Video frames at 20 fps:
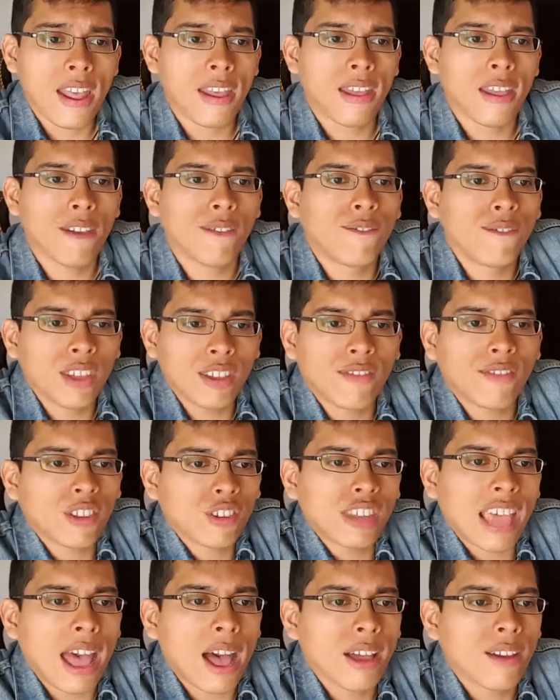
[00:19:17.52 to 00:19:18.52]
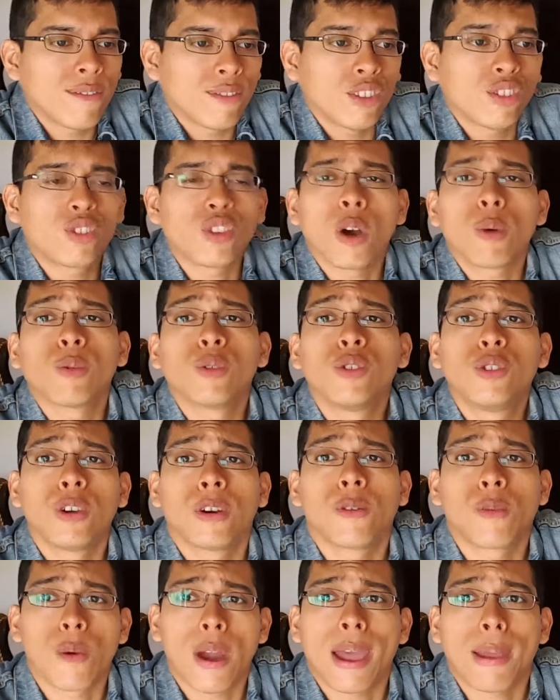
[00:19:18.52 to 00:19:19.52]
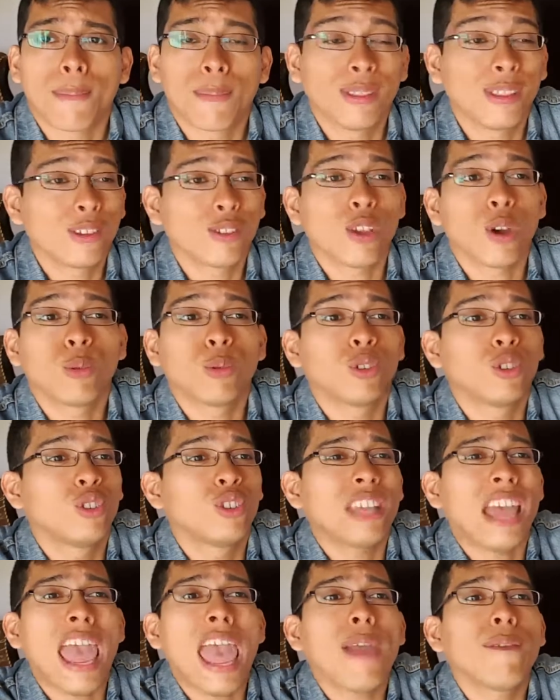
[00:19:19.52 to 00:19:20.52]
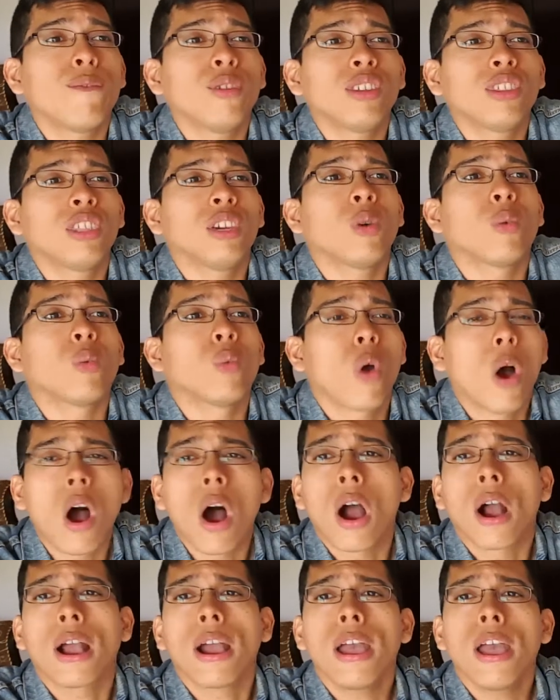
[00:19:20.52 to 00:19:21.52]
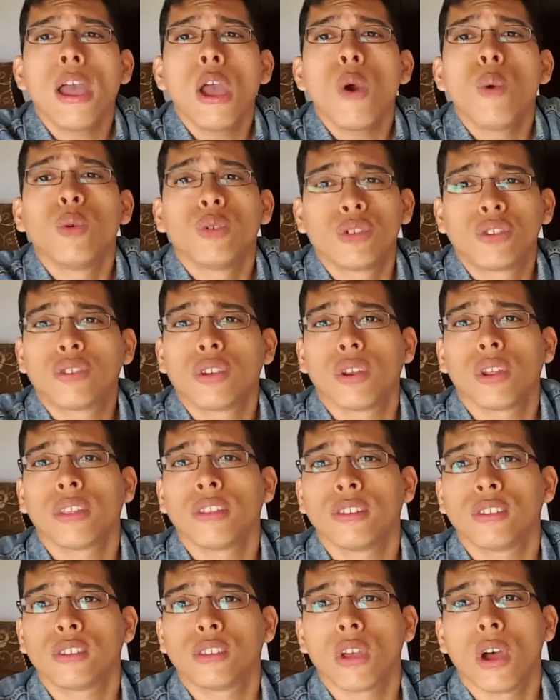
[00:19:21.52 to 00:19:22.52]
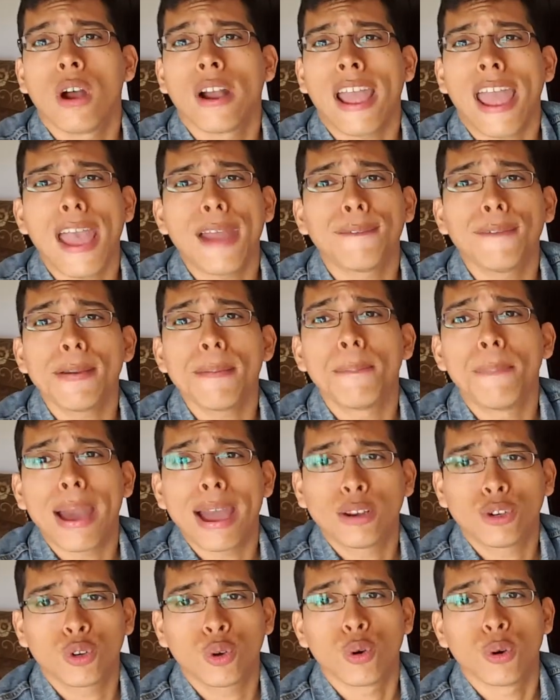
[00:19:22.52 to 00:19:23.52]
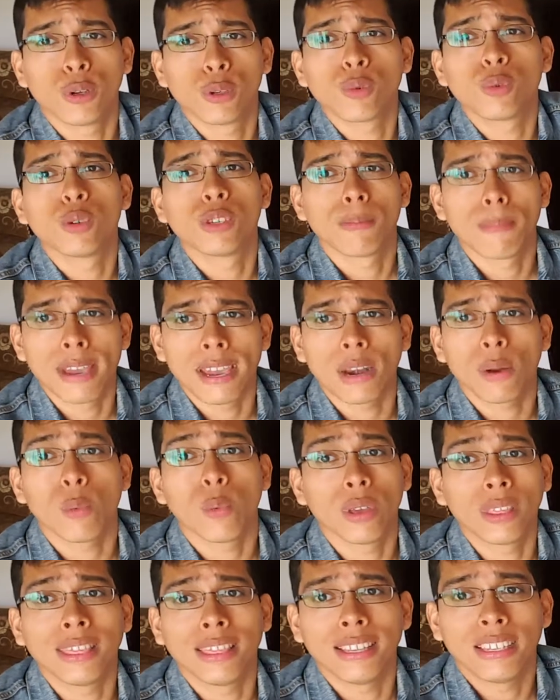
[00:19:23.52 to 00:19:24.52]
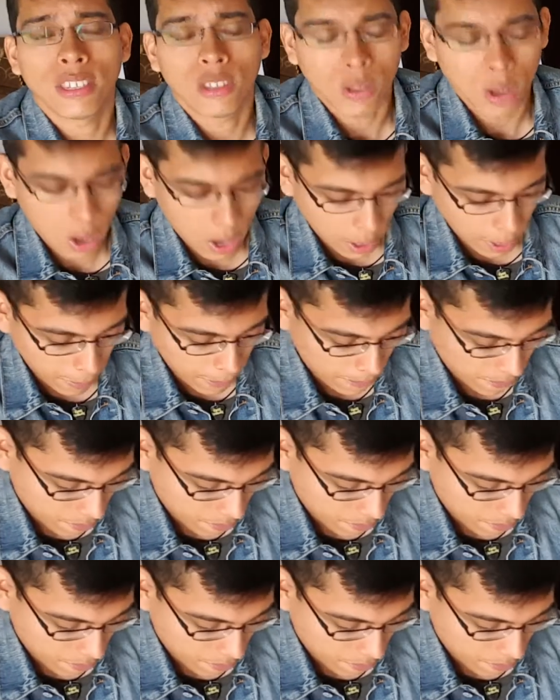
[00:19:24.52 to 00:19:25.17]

if this song was done right. But this song was just, everything wrong was done on this song. Every bad choice was made with this song.